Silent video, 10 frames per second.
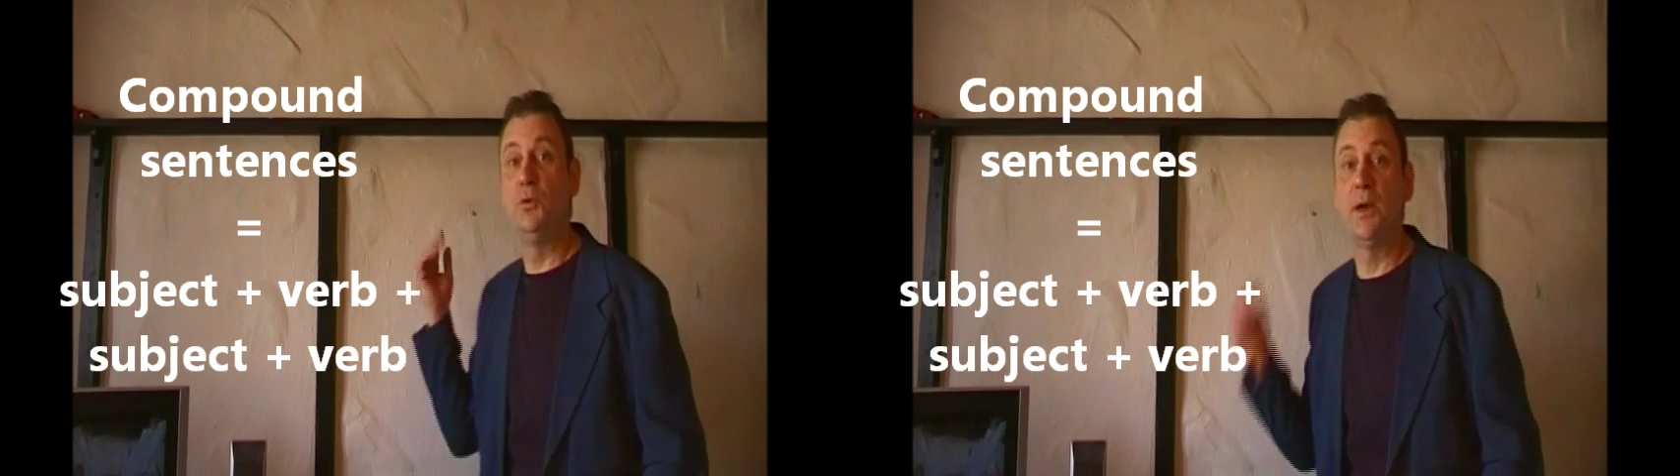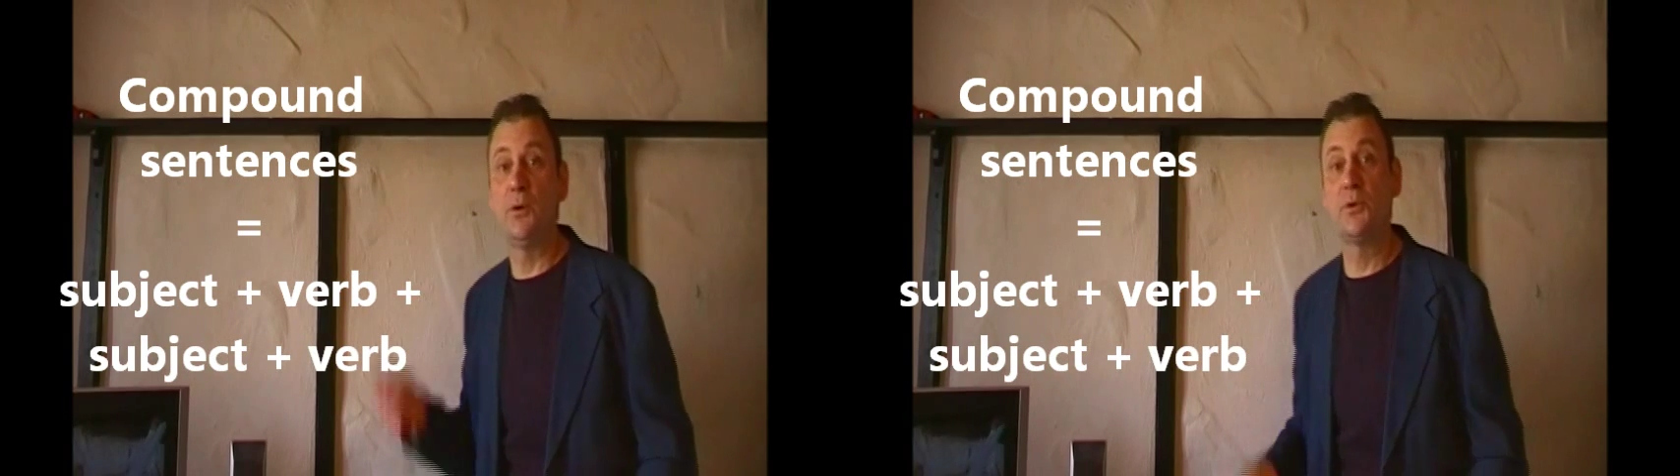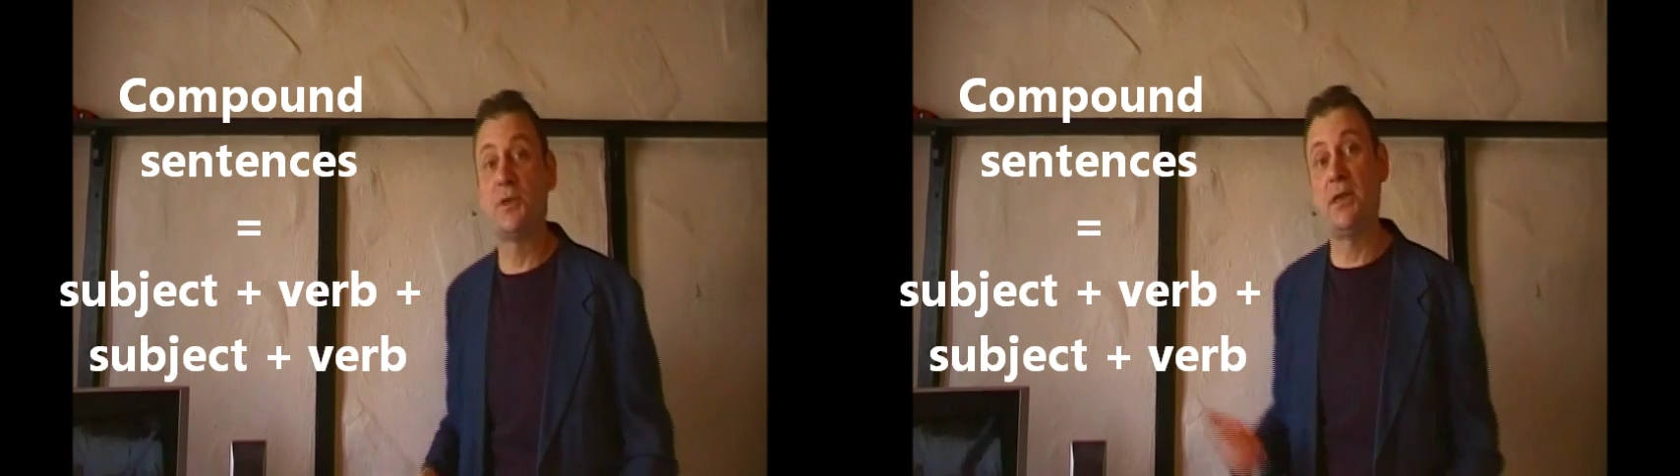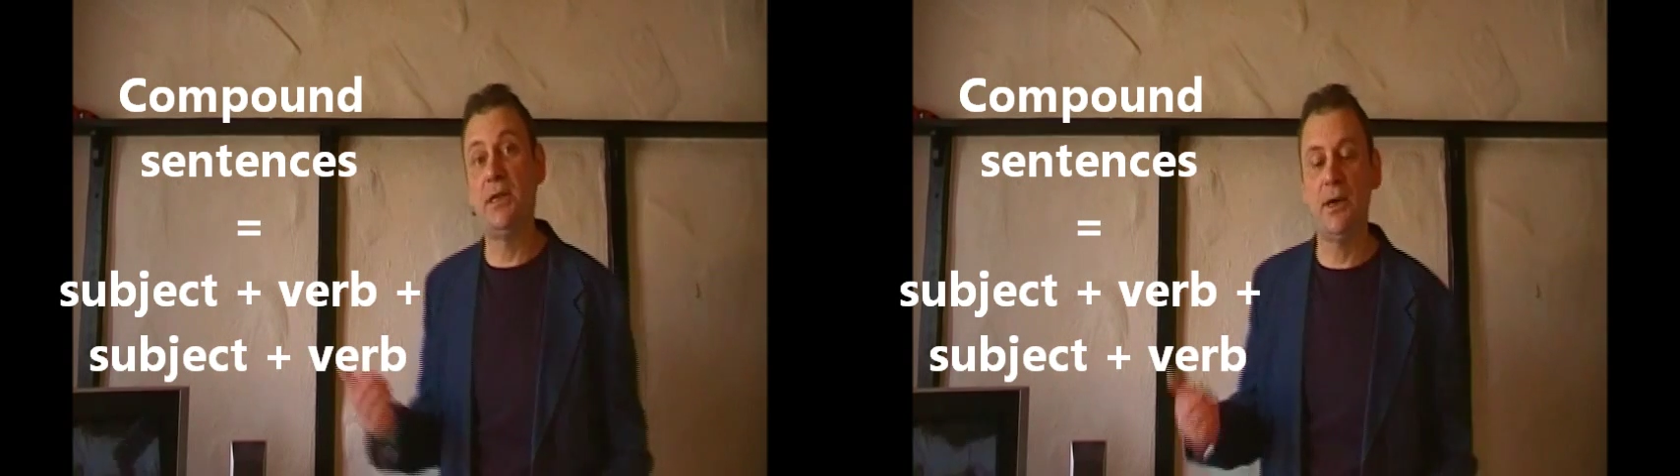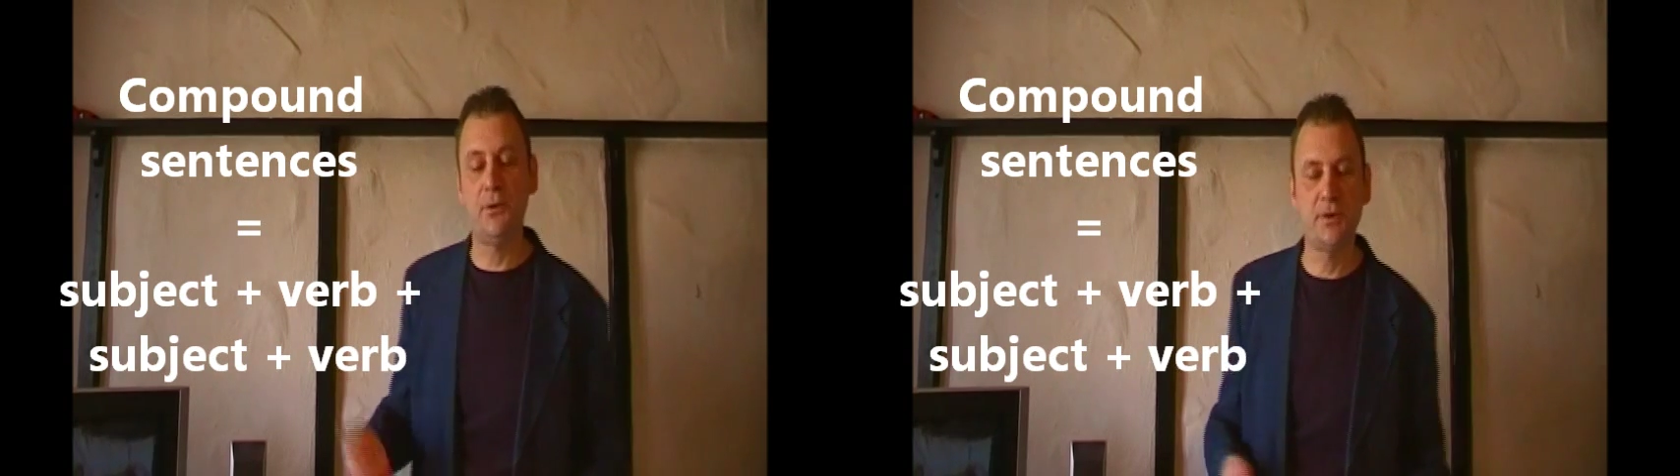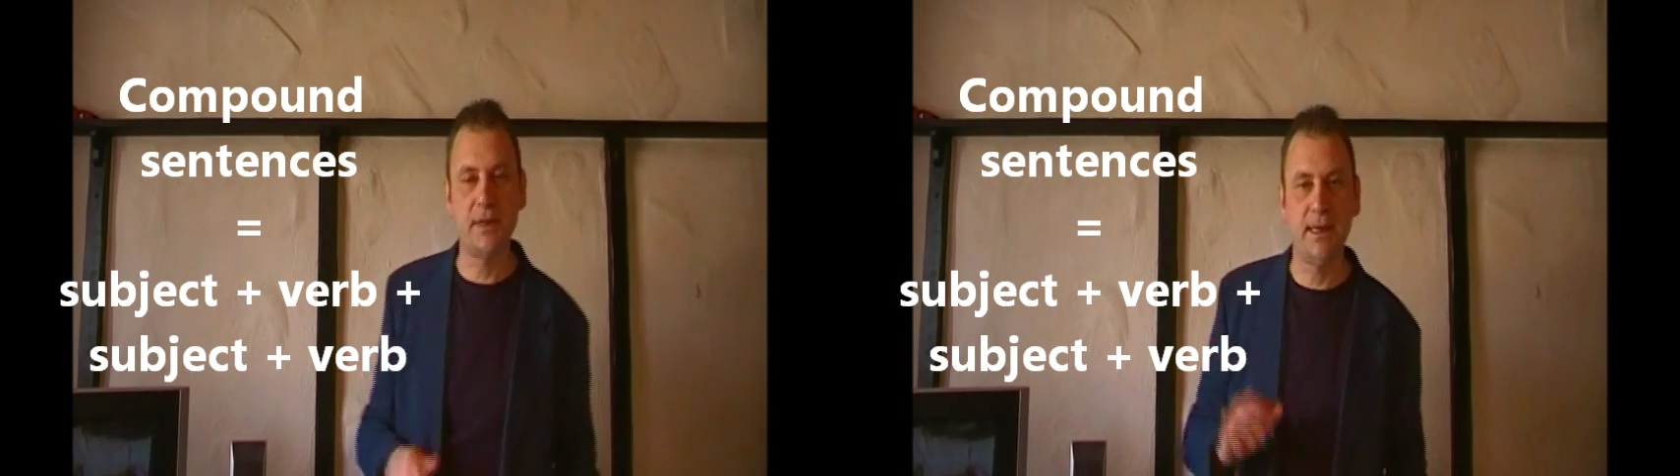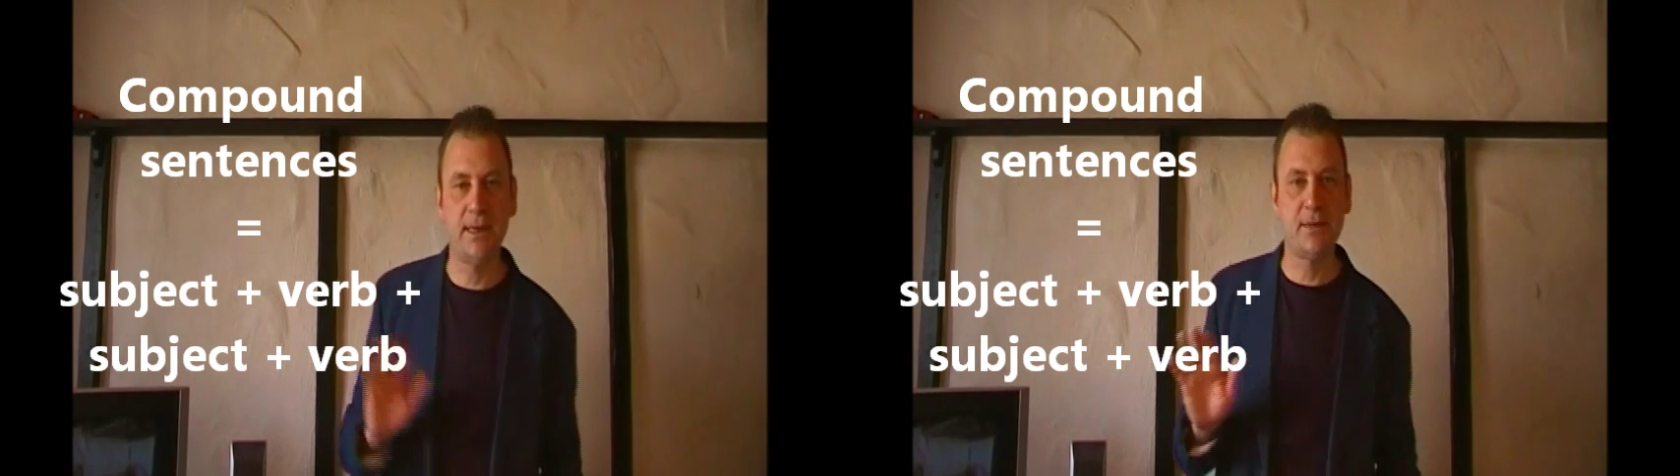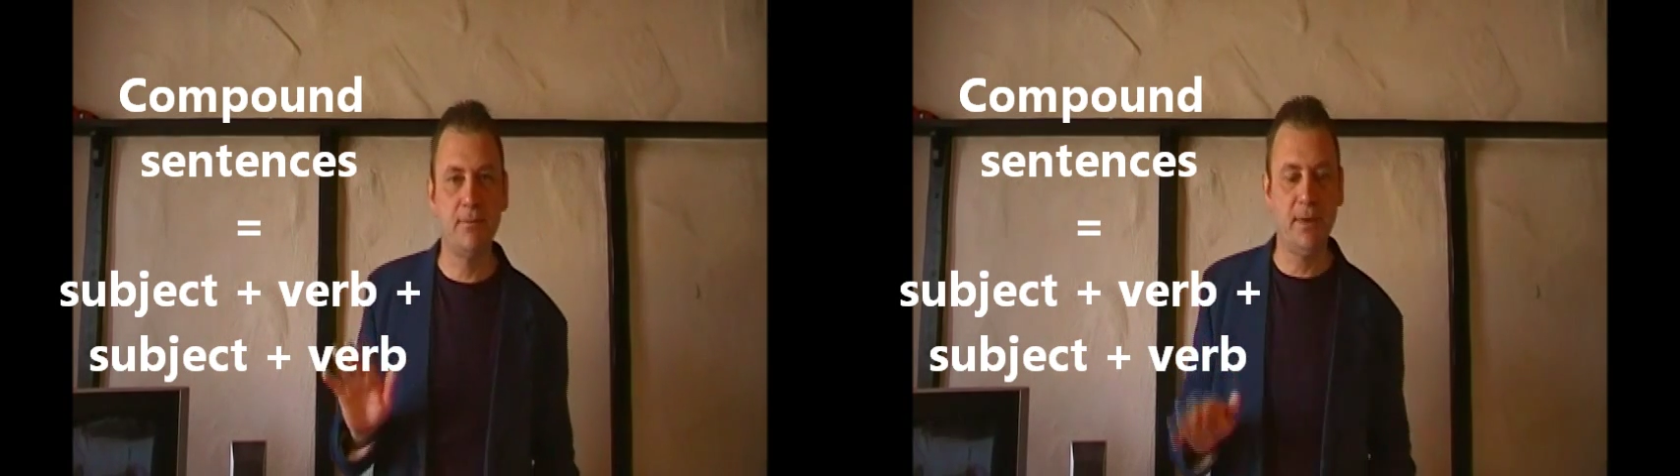2 hours, 3 hours,
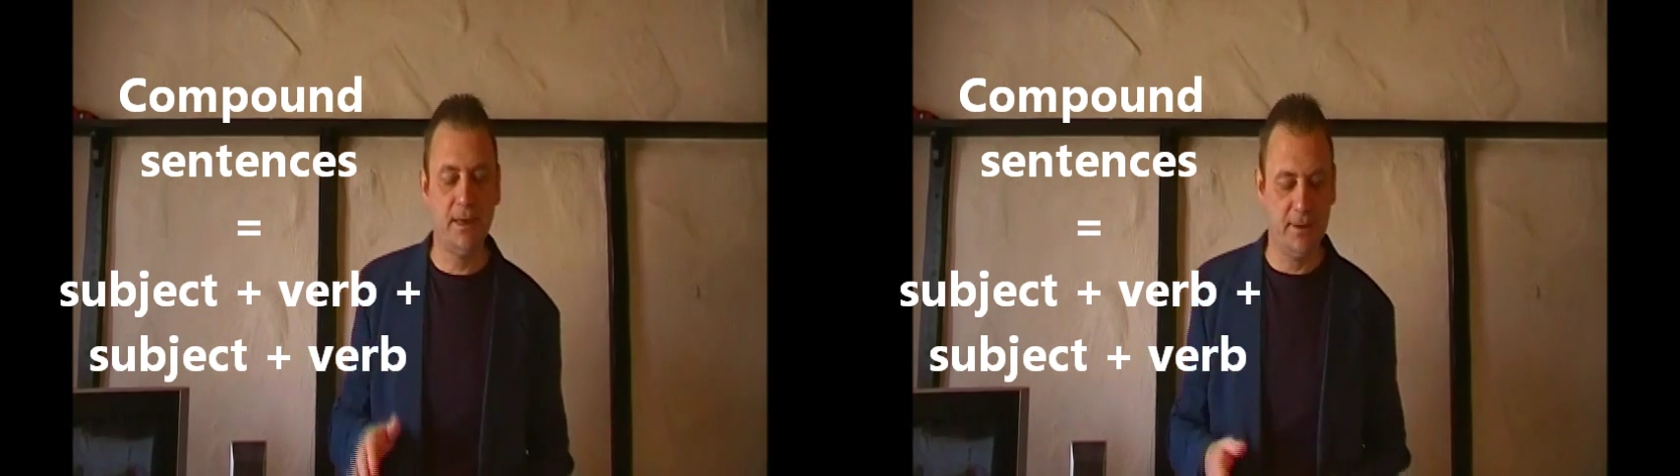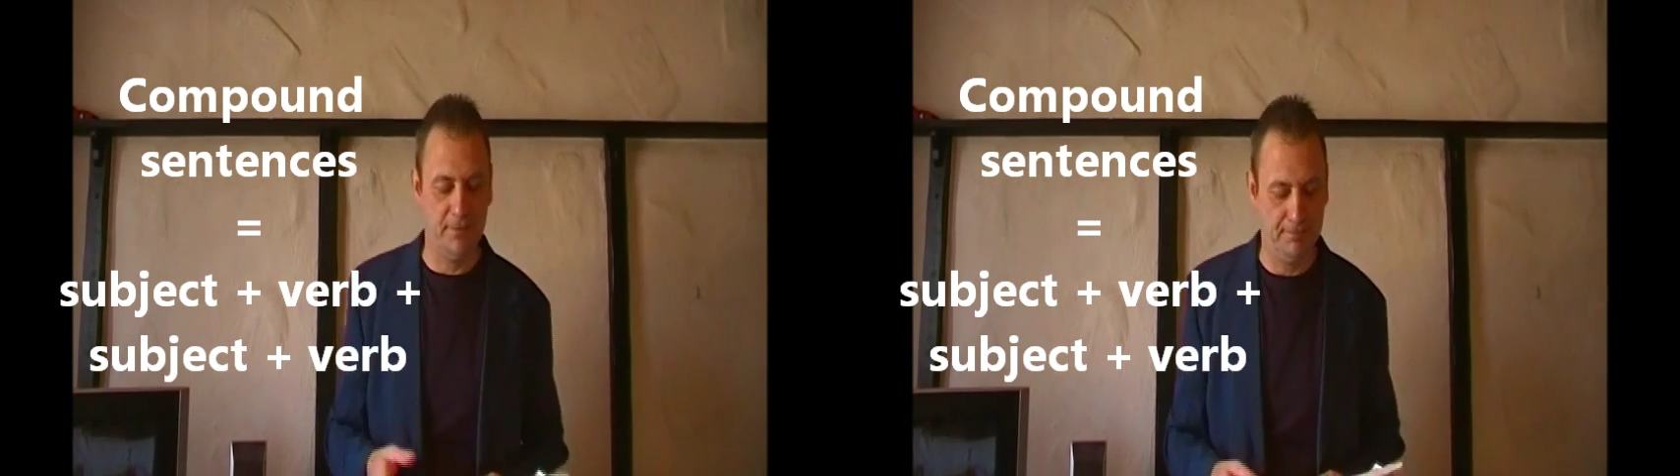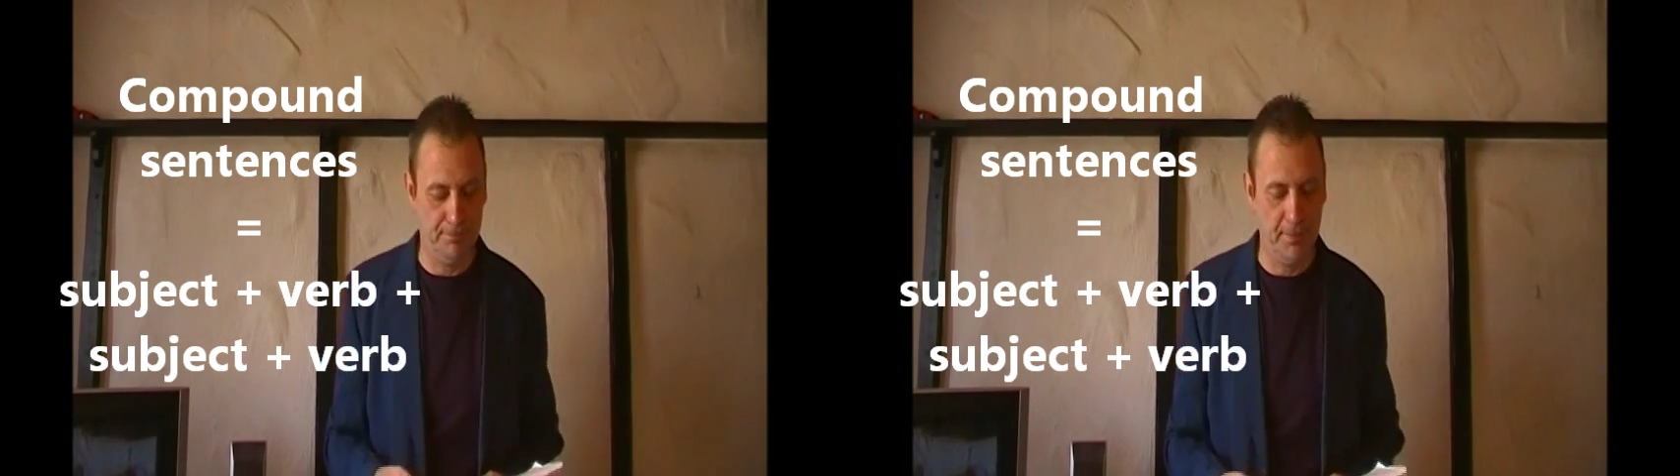that doesn't matter.